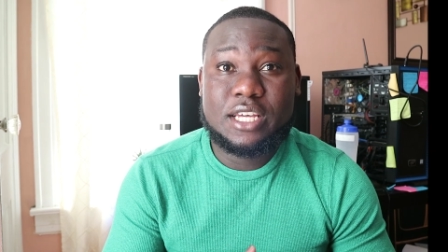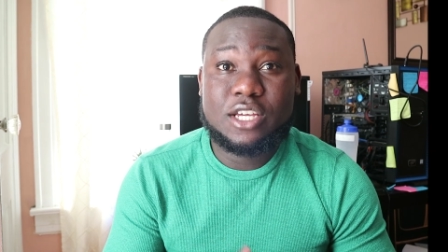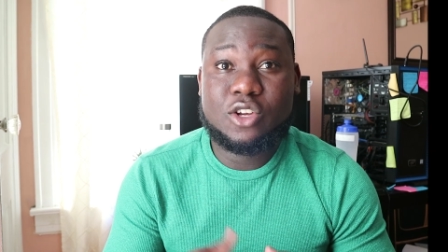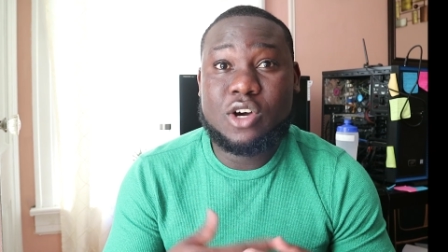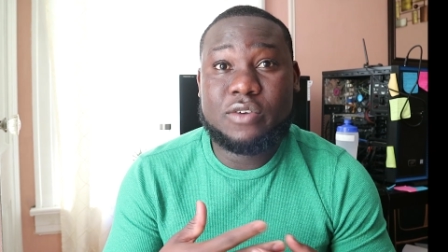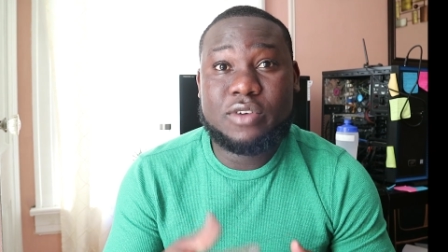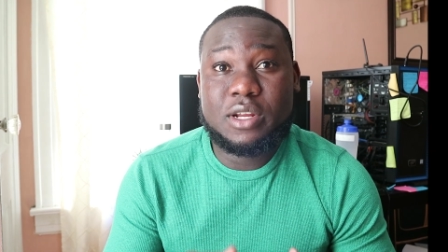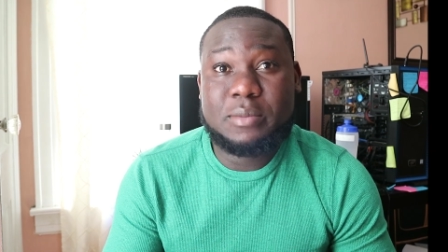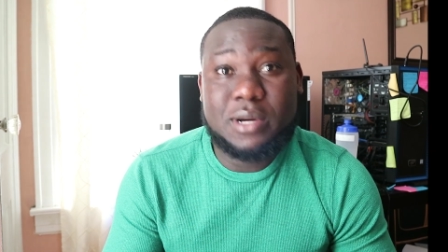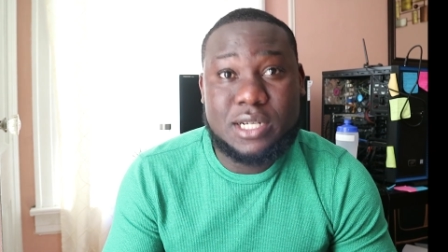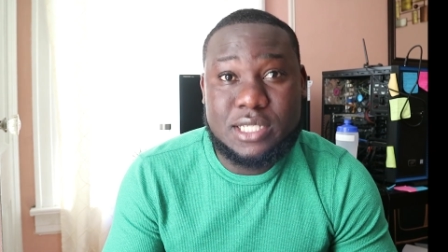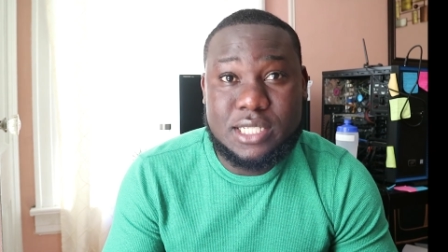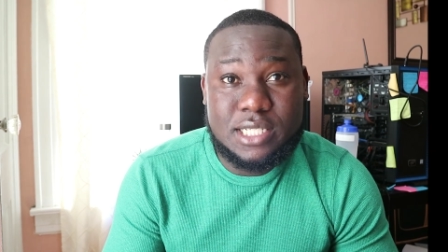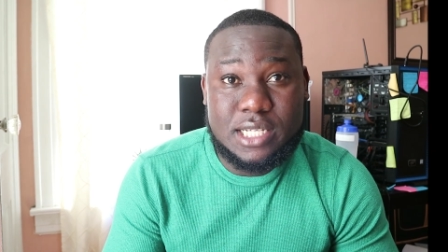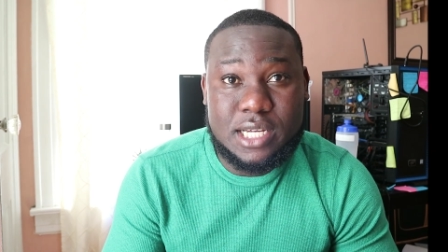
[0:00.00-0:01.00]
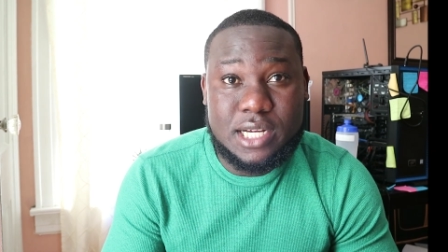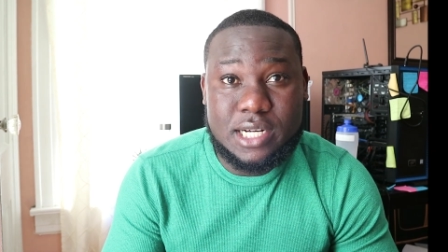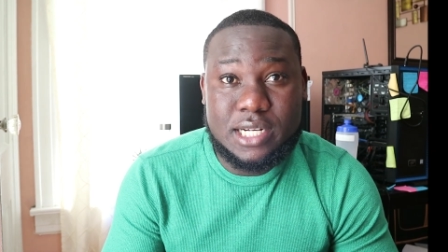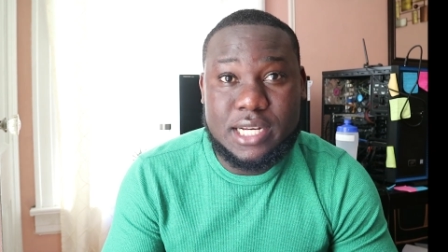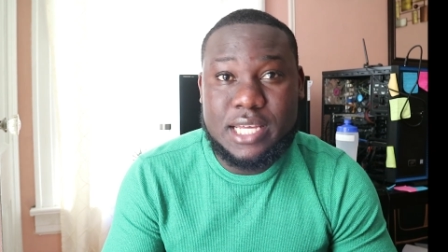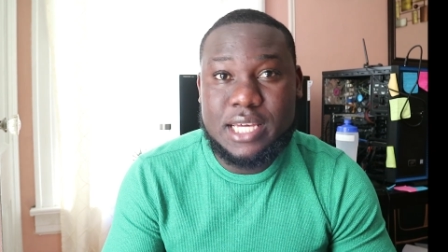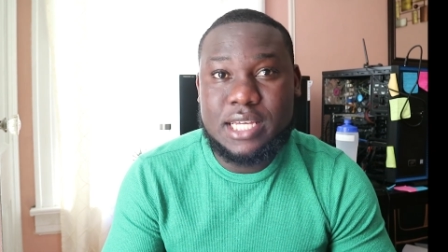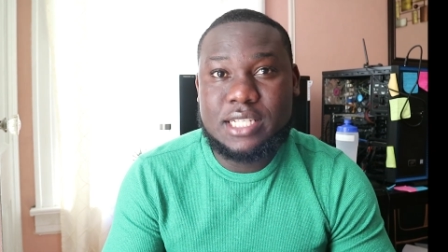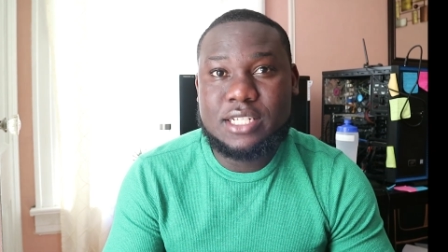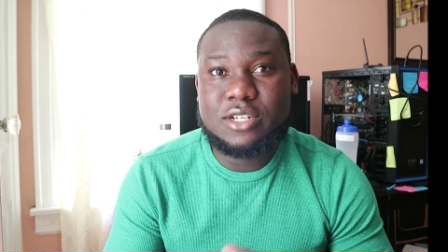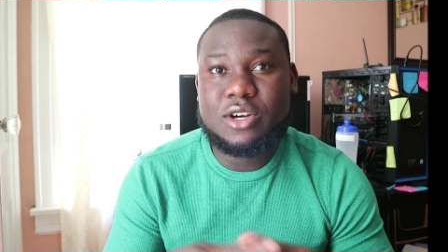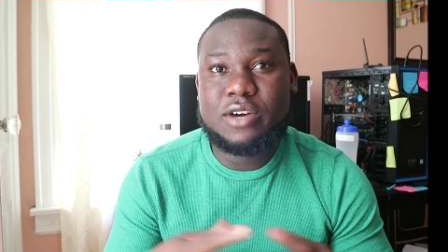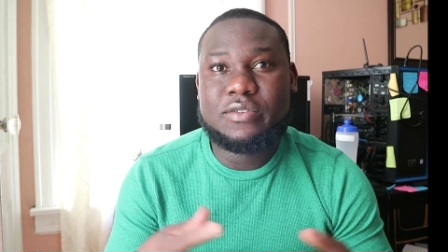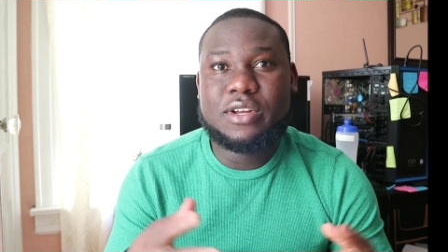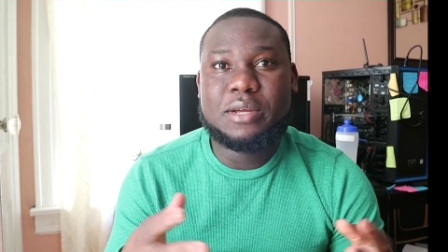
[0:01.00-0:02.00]
You don't have anybody to take on a date, you
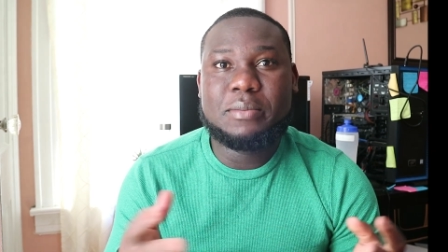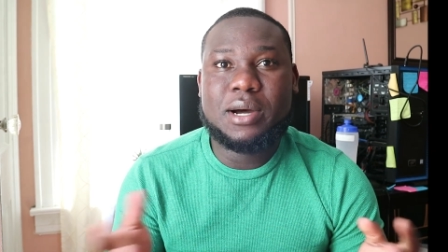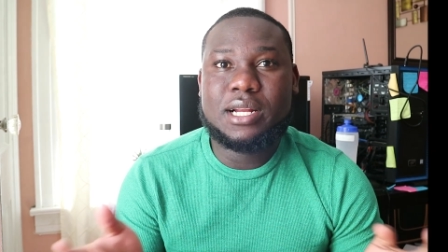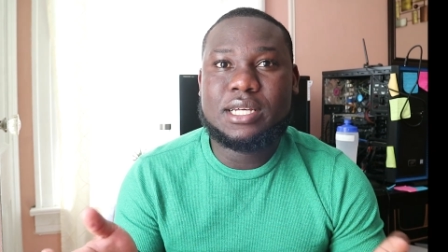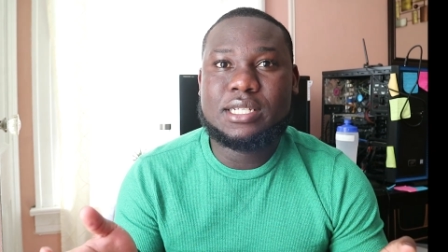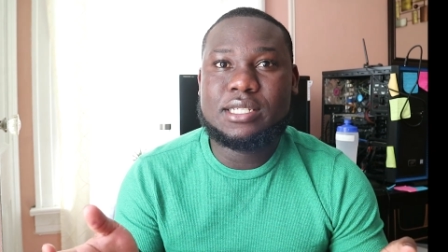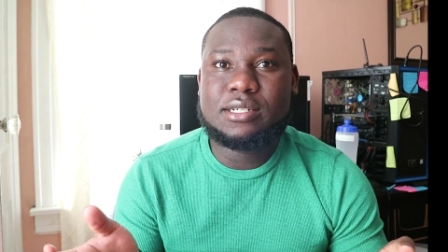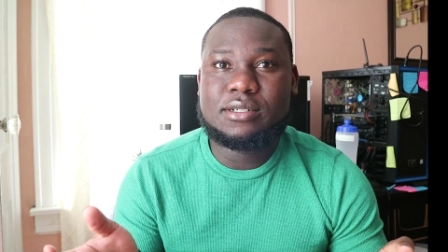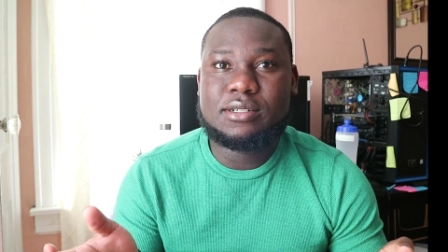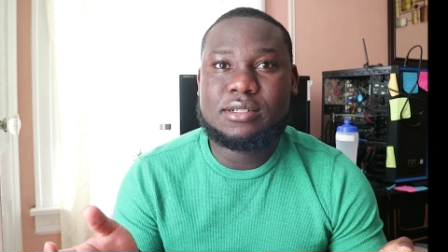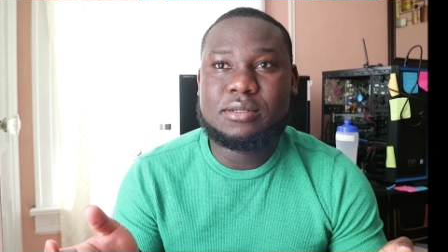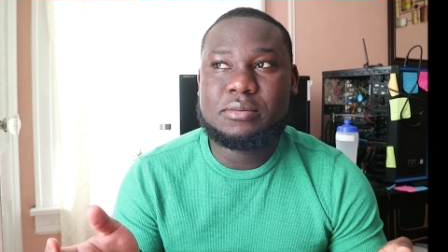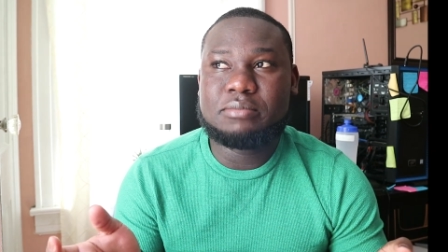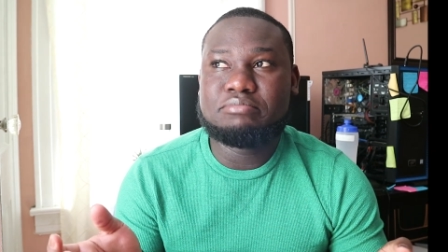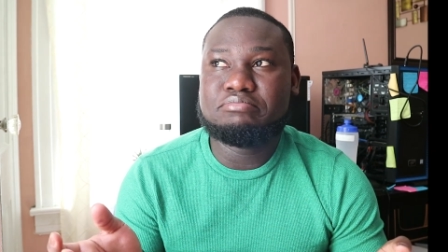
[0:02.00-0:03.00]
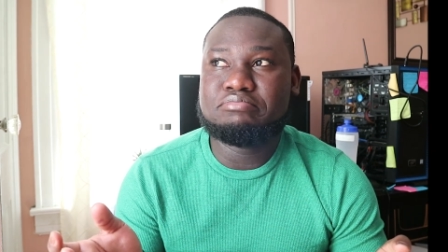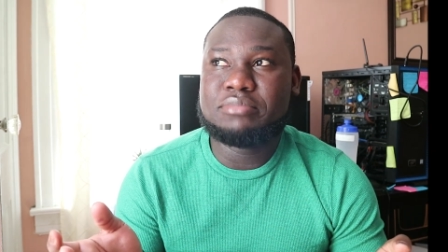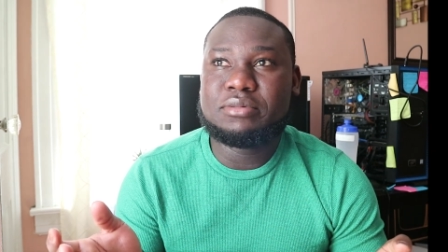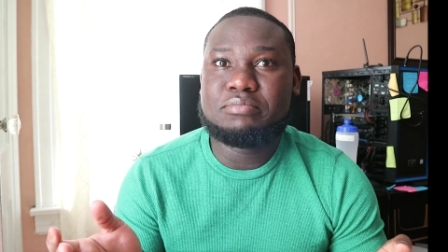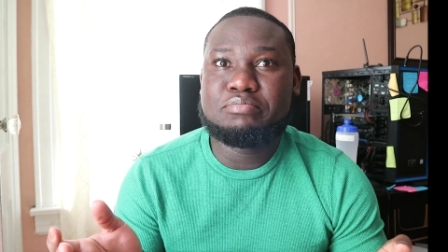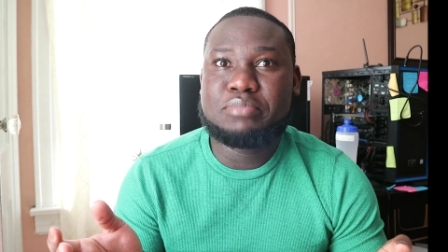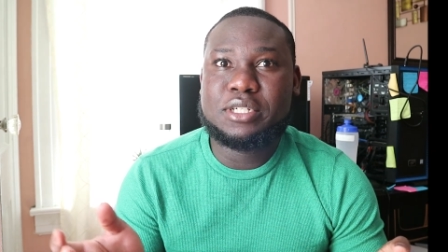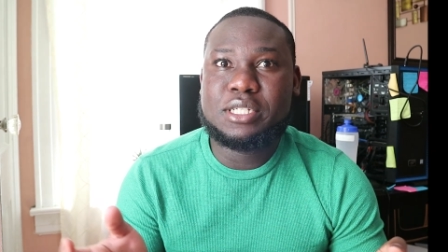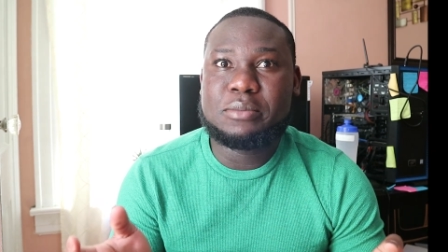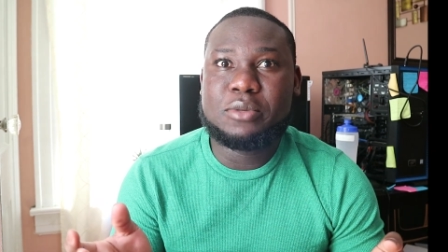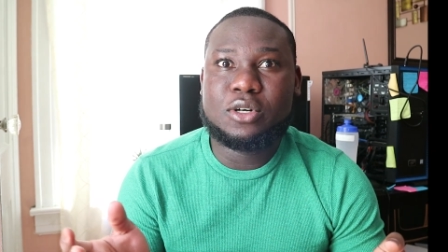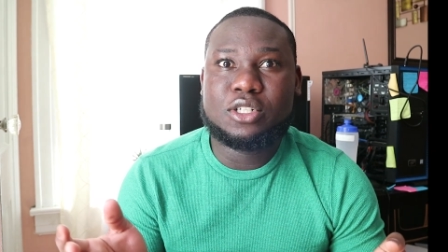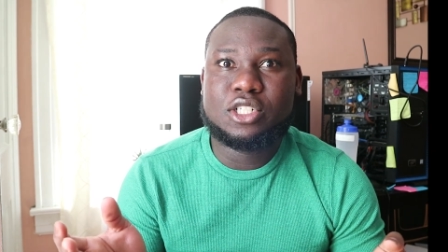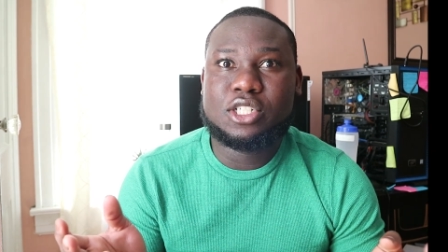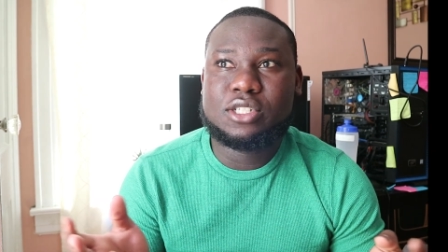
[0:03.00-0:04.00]
don't have anybody to pretty
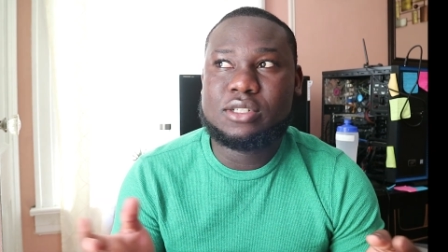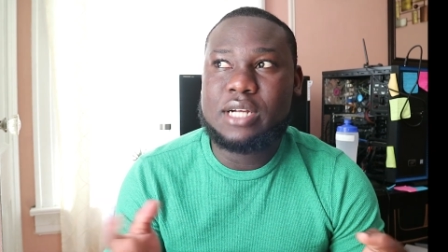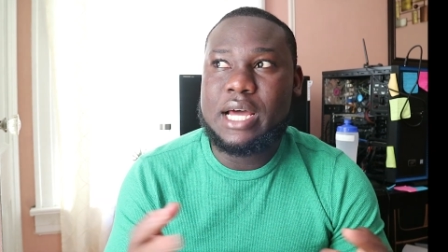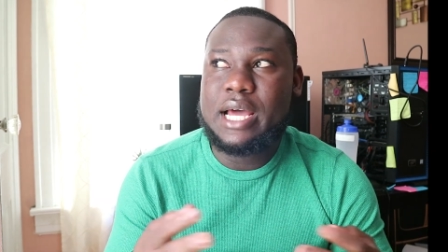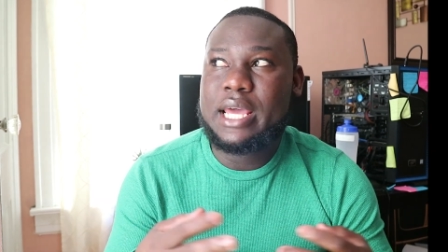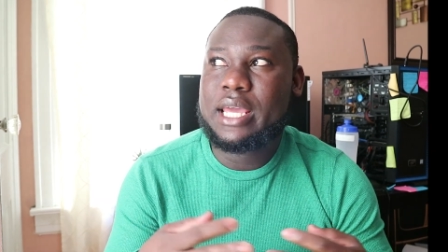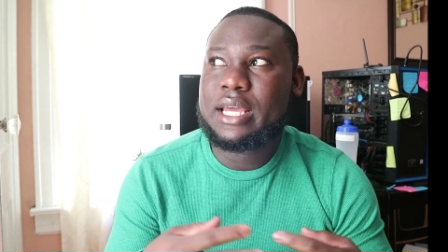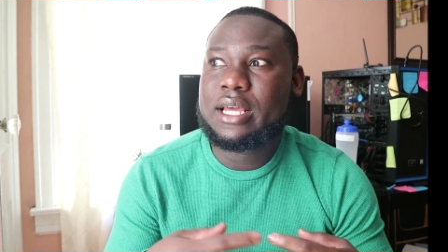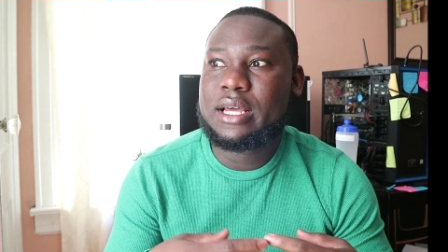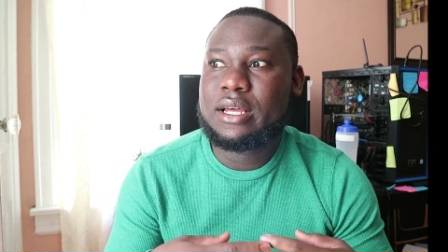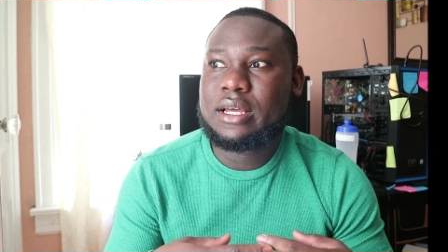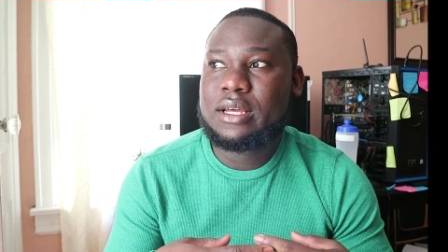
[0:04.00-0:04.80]
much like